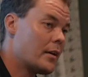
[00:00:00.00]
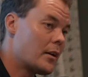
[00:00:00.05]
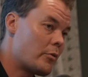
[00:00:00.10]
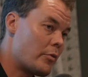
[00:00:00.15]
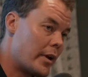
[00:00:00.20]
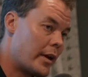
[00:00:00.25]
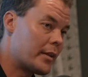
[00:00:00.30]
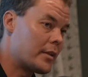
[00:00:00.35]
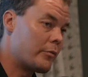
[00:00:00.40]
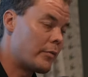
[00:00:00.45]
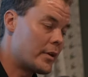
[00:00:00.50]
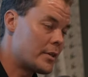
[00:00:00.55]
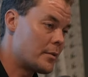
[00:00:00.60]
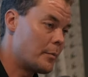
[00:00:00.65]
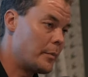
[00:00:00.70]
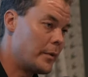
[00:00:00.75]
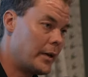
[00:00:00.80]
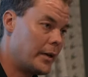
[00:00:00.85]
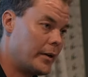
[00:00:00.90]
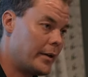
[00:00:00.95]
created the
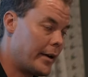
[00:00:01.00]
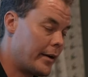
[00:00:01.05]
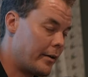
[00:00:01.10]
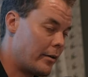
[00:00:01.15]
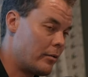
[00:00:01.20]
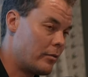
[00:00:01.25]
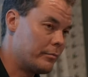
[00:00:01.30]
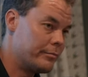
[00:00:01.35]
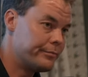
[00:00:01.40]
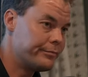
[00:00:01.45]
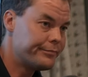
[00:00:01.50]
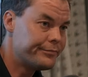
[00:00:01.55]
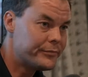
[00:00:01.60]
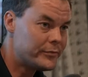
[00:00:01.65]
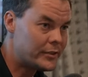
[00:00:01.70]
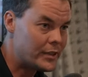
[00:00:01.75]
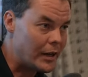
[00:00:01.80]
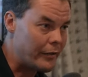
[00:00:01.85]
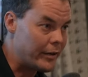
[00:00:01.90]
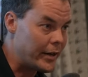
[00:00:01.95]
recipe, I don't know,
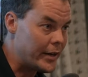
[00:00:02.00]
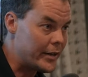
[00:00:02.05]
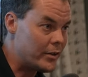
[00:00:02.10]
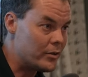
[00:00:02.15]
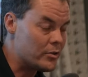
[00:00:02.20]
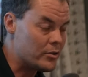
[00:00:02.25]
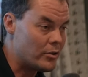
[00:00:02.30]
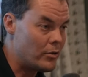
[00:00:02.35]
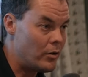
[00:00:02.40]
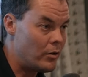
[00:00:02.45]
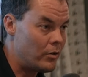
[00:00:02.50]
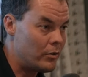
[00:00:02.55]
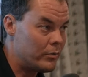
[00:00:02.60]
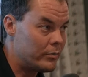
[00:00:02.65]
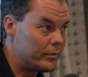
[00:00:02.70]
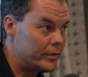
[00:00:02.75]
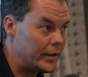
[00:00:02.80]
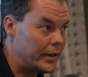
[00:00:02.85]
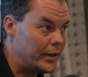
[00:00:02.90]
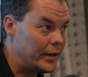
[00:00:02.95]
7-8 years ago,
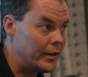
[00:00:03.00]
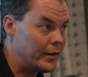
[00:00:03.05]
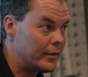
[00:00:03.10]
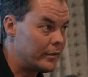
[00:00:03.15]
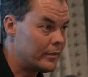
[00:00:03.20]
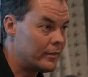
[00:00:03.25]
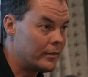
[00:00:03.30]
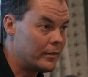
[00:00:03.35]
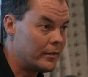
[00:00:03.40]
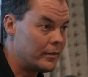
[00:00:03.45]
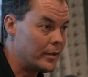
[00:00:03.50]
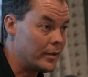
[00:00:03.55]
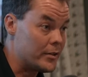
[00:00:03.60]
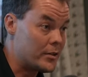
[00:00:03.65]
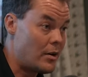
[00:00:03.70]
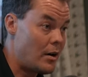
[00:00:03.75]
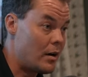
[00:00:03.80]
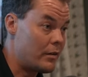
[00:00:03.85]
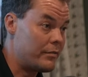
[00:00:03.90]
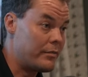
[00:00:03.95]
and
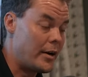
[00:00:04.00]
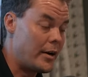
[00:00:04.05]
it's caught